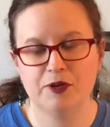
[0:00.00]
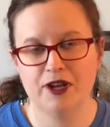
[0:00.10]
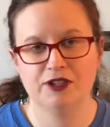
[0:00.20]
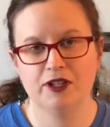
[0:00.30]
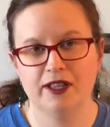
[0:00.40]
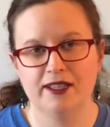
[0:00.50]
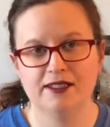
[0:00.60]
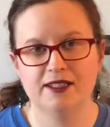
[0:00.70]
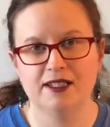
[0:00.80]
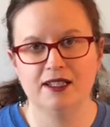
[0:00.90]
tarantula
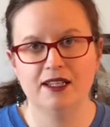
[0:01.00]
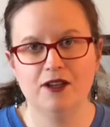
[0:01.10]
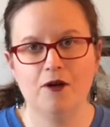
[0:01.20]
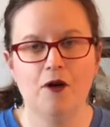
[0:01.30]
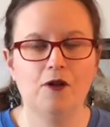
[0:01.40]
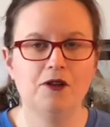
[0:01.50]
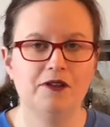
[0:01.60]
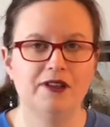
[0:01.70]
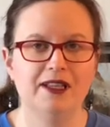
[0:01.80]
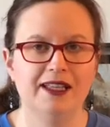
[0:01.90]
is the
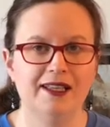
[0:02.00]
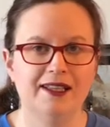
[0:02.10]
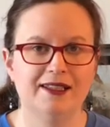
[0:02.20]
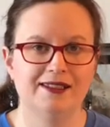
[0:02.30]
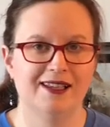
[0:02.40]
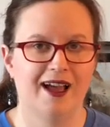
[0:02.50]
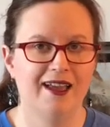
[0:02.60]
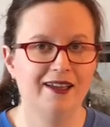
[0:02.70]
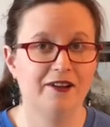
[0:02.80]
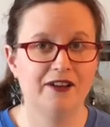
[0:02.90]
Neoholothele
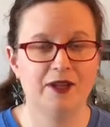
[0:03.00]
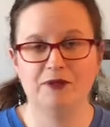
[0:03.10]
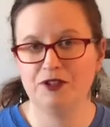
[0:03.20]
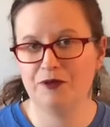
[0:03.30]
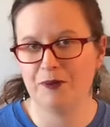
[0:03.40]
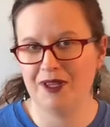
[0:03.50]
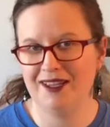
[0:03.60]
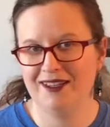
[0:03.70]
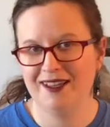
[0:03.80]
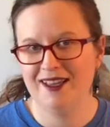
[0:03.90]
inside. Her name is
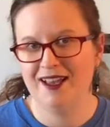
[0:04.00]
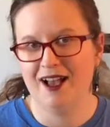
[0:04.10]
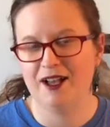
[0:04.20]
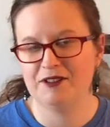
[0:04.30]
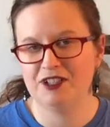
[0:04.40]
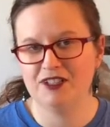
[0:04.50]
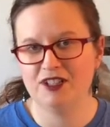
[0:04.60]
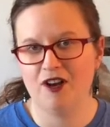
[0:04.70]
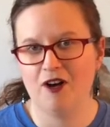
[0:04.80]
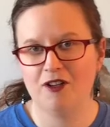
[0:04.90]
Remy. She's
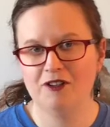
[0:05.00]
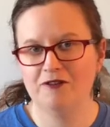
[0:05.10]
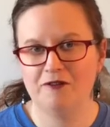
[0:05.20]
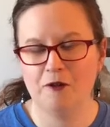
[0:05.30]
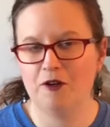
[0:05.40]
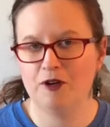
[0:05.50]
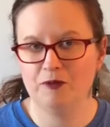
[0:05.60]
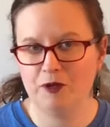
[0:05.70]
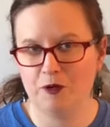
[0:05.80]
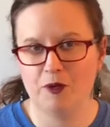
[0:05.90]
an olive
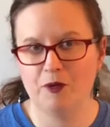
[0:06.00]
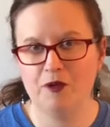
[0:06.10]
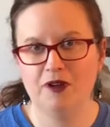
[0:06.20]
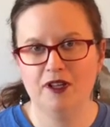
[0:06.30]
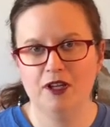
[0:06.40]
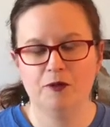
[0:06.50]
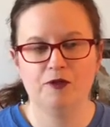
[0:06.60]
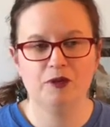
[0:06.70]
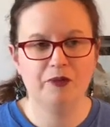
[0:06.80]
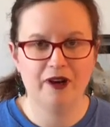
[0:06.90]
form, normal,
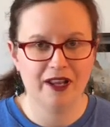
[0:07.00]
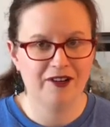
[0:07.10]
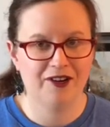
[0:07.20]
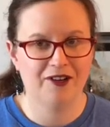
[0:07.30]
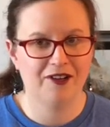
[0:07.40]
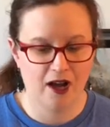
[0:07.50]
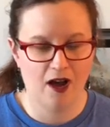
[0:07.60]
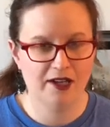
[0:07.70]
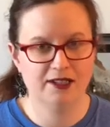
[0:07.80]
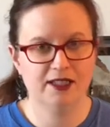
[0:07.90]
real pretty girl.
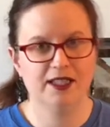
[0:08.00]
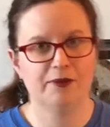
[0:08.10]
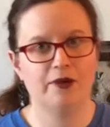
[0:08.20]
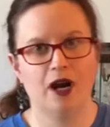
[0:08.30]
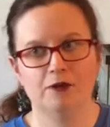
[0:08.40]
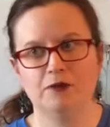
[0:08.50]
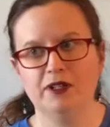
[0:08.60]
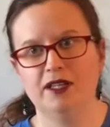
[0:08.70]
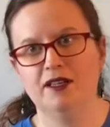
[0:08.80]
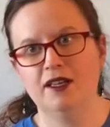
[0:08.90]
Honestly, it
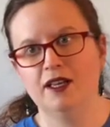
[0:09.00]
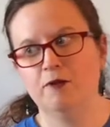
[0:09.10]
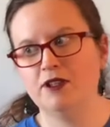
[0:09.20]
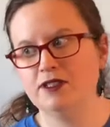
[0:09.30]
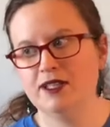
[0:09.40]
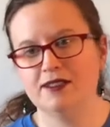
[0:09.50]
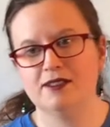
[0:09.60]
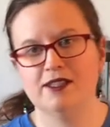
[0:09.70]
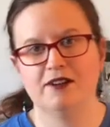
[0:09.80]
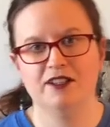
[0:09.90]
probably wasn't
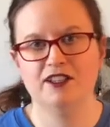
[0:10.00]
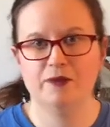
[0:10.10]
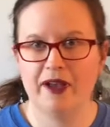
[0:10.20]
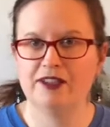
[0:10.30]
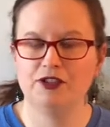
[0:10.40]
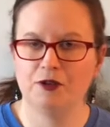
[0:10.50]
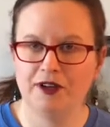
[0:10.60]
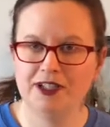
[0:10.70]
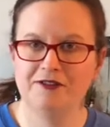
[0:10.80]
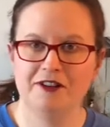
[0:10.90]
necessarily the best
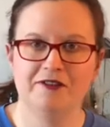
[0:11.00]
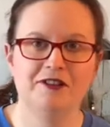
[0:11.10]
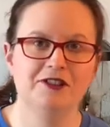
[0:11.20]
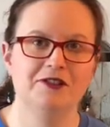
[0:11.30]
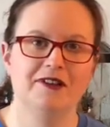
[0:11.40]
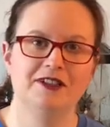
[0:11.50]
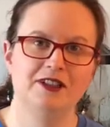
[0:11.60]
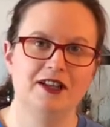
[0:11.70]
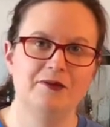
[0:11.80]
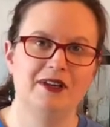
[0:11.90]
choice for a first
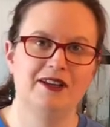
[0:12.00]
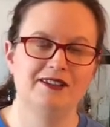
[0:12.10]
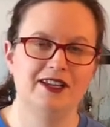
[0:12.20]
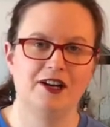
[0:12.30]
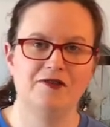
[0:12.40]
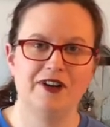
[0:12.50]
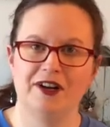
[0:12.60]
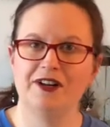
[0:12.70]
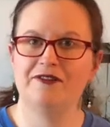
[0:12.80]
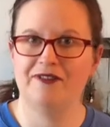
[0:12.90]
tarantula because they are
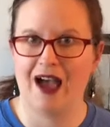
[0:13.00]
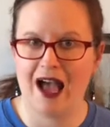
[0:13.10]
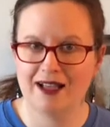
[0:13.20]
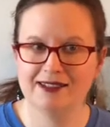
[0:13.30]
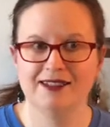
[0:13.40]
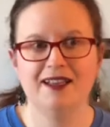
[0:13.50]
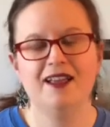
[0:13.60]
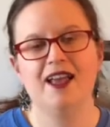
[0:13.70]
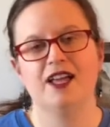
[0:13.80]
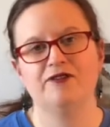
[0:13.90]
very fast
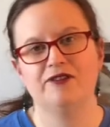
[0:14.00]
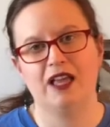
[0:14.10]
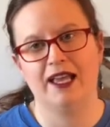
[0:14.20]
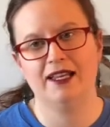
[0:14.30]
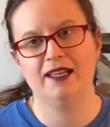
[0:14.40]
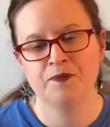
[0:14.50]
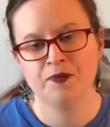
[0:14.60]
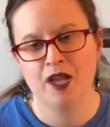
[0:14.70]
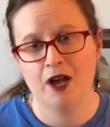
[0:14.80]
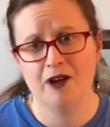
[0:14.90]
and flighty.
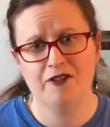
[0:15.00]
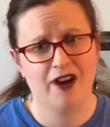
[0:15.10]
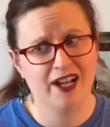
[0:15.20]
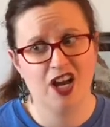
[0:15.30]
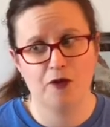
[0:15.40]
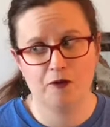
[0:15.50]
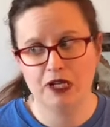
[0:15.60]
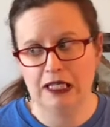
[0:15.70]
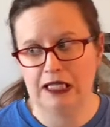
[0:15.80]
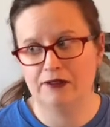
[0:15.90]
However, I got
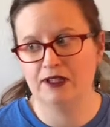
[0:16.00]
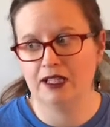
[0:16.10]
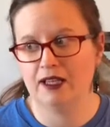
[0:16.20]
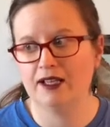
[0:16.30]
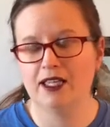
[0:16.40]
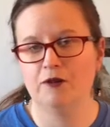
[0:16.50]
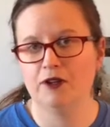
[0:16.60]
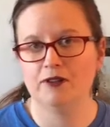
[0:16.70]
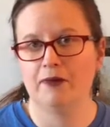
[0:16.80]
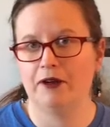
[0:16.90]
really lucky
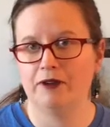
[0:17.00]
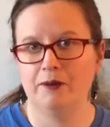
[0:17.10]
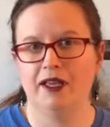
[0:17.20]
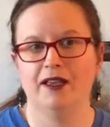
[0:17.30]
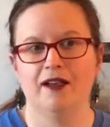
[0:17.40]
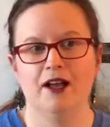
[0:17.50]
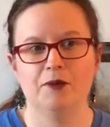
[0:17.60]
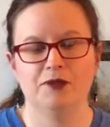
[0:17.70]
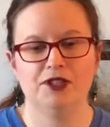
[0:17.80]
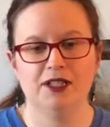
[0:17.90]
with my Remy.
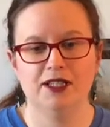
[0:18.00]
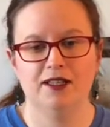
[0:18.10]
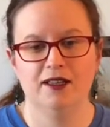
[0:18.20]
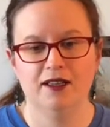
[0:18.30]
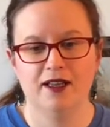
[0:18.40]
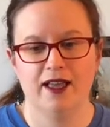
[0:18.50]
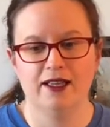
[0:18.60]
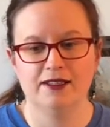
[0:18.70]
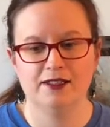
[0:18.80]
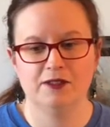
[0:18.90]
She
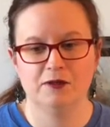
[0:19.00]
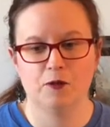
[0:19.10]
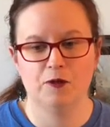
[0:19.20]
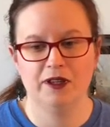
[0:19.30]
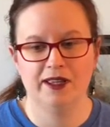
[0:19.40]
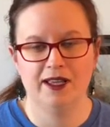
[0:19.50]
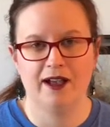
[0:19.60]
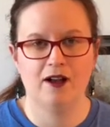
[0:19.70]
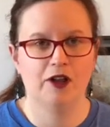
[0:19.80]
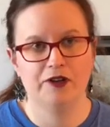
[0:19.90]
is really,
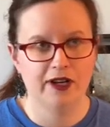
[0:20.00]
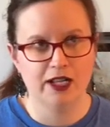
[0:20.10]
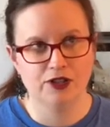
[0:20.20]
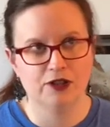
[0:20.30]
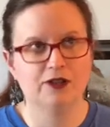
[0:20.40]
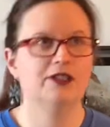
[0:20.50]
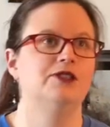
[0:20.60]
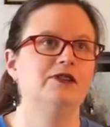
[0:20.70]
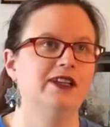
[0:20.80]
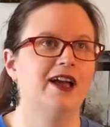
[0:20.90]
I call her an angel because
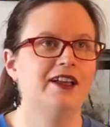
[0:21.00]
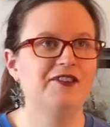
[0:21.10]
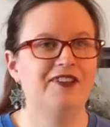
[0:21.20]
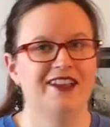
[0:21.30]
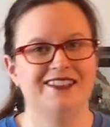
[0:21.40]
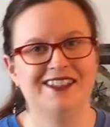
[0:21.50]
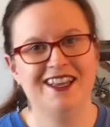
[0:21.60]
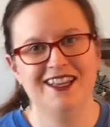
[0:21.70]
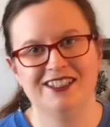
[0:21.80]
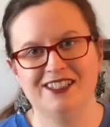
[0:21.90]
she really kind of is.
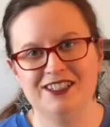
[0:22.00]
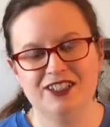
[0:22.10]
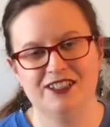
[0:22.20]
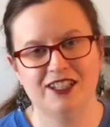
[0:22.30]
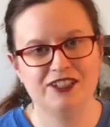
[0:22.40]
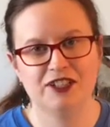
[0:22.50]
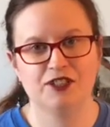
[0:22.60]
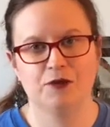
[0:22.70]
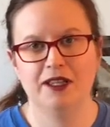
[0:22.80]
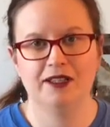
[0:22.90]
She's just such a
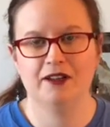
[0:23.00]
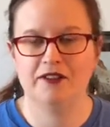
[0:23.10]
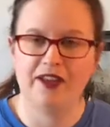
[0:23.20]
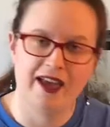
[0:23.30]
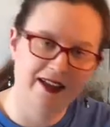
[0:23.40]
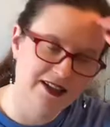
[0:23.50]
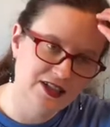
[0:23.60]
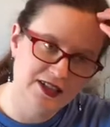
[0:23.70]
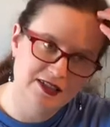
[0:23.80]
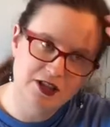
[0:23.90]
sweet little thing, and
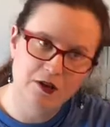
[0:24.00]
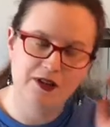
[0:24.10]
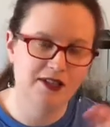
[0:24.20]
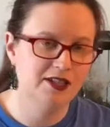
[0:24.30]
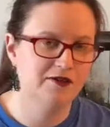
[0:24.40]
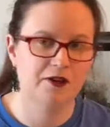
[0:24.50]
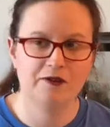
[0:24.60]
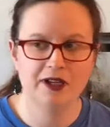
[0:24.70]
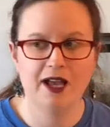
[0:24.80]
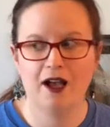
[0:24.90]
she's so easy for
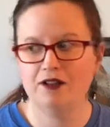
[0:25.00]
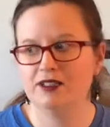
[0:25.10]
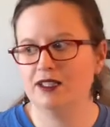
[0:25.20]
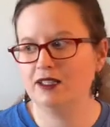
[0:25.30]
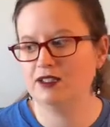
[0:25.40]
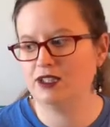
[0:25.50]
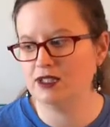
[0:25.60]
rehousing.